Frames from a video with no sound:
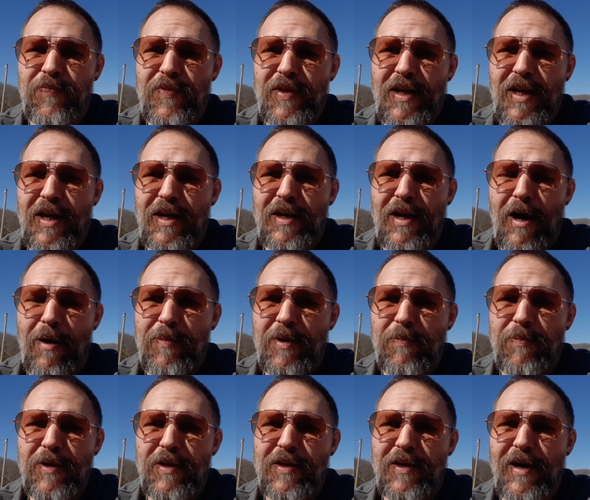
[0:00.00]
and I'm going to
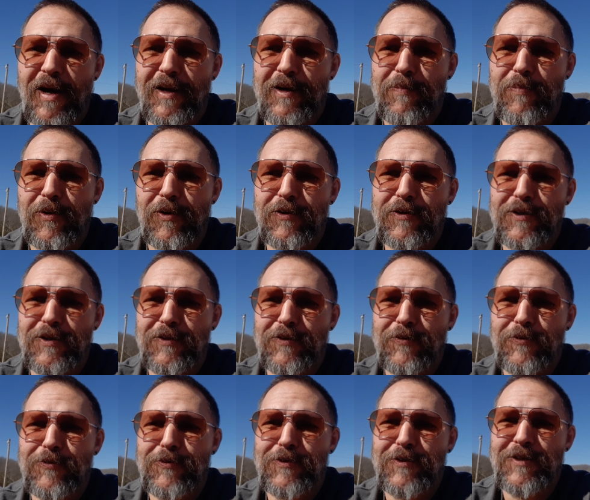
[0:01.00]
be the kind of person
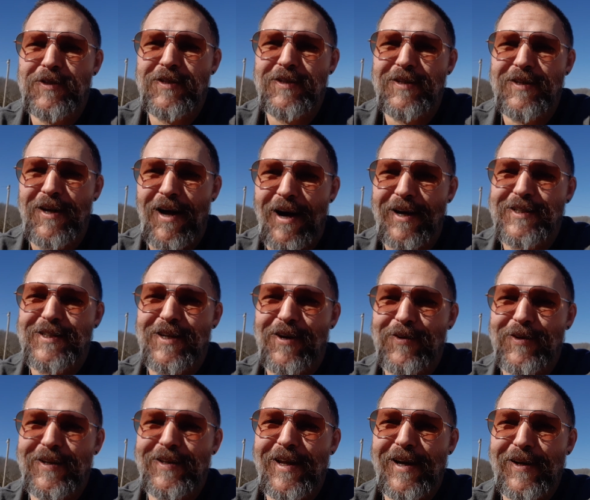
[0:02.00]
who's not
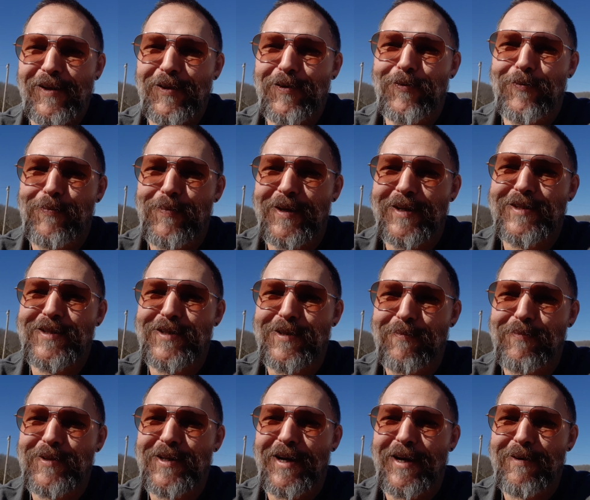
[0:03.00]
sounding like a little bitch
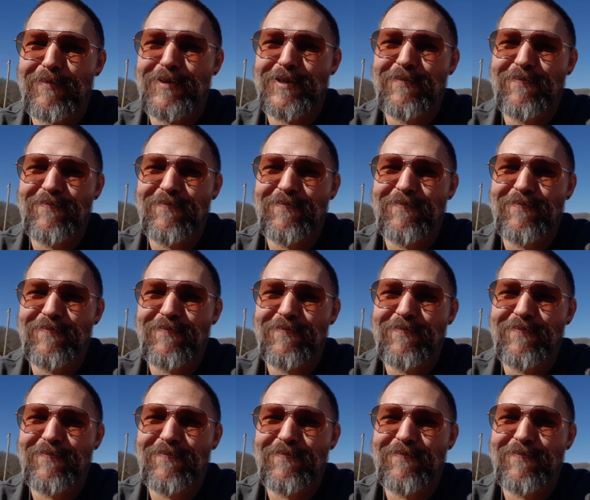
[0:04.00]
sometimes.